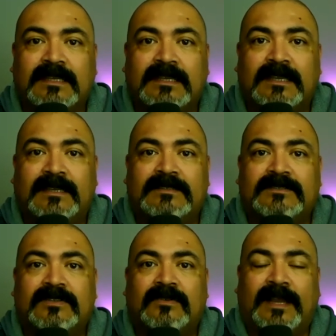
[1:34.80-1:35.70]
And
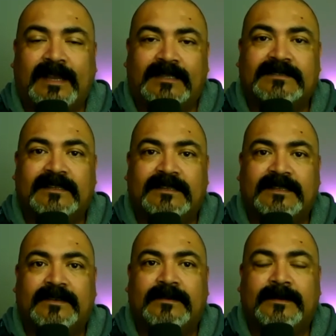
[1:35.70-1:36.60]
so I got stuck
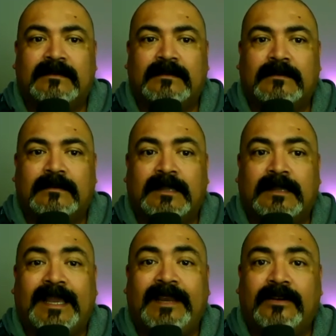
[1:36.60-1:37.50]
here.
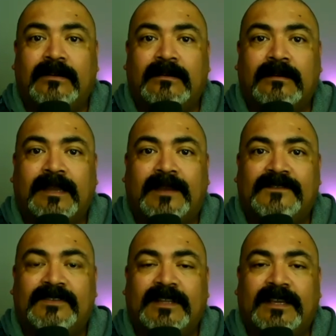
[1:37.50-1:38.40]
Later,
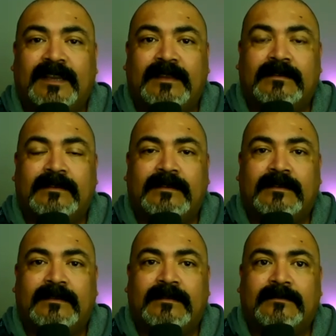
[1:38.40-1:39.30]
after that,
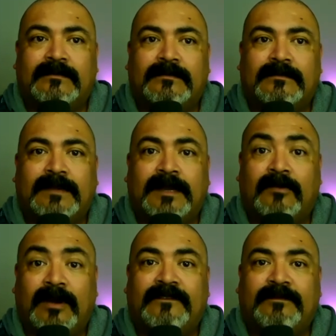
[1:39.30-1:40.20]
my
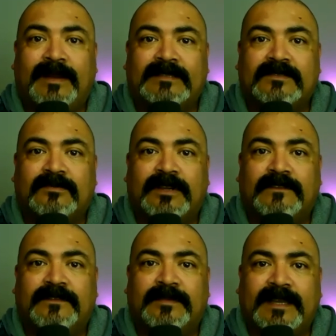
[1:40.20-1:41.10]
wife passed away
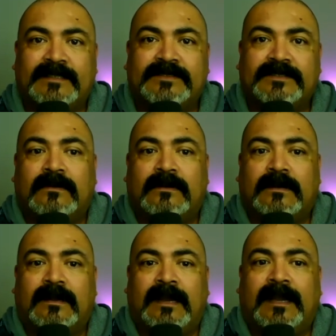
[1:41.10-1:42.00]
from cancer.
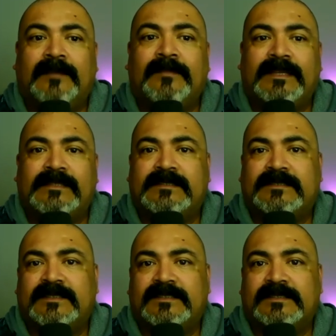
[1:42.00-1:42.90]
I made the
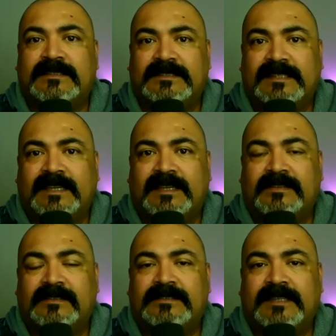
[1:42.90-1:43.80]
decision to stay here
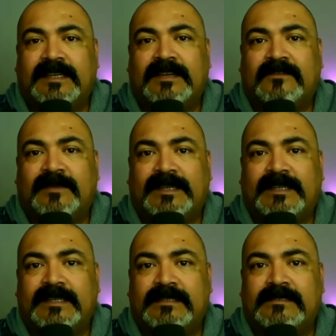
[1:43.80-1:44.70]
to take care of my
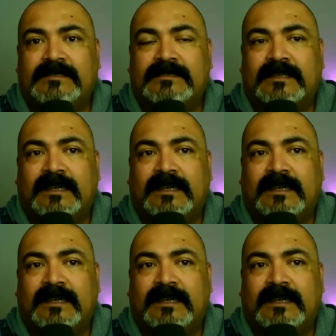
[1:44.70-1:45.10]
kids.